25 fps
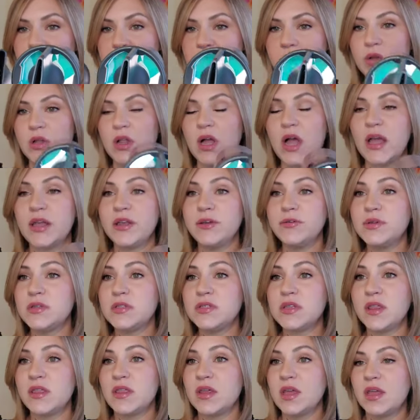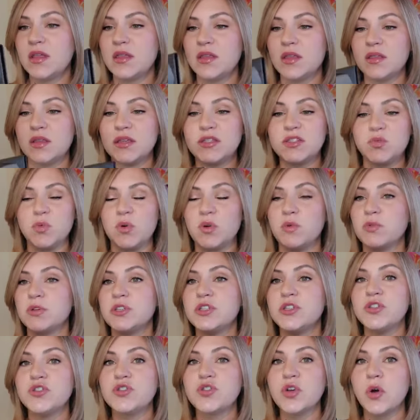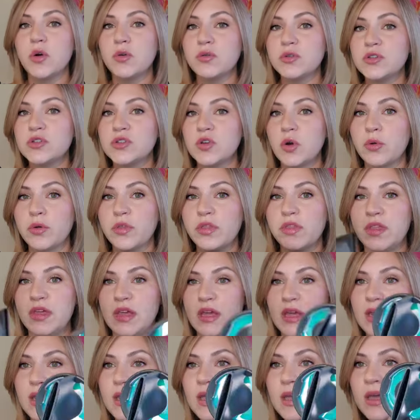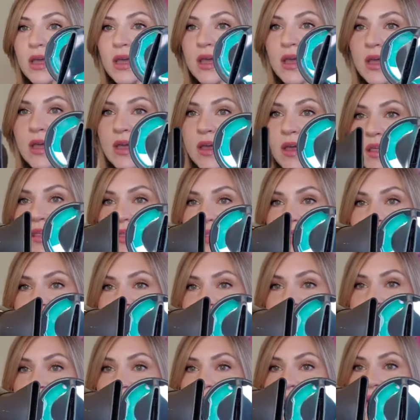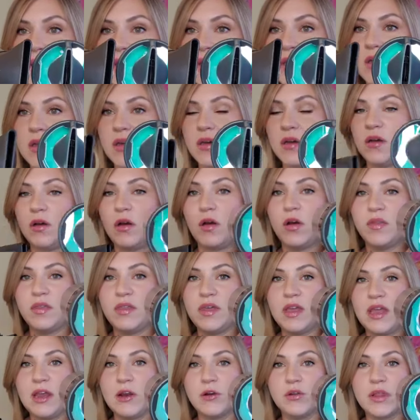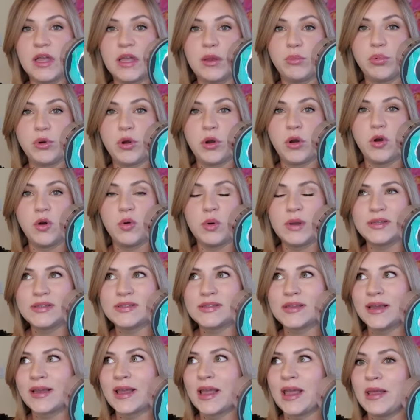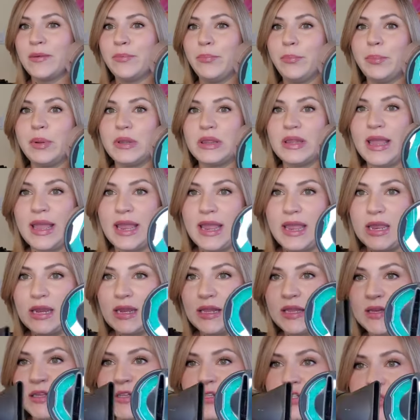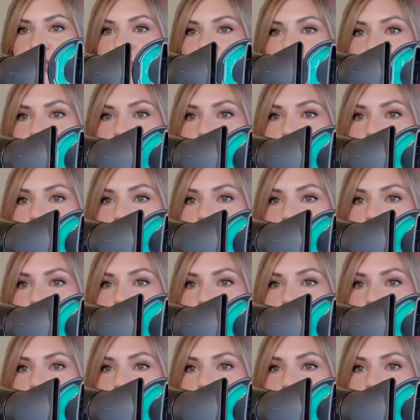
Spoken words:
nozzle. I used to think that this one was so thin. This one on the Airlight Pro is like a blade. It is